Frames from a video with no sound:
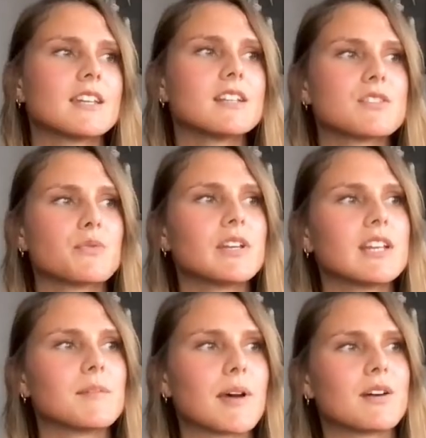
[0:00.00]
is
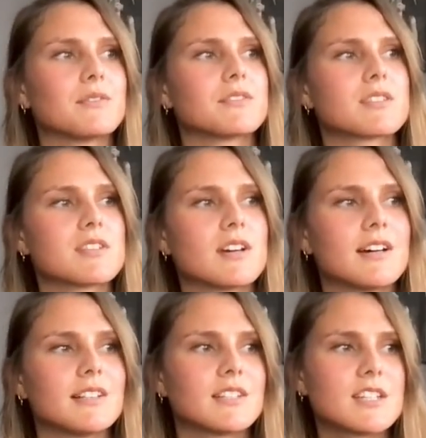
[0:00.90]
really about the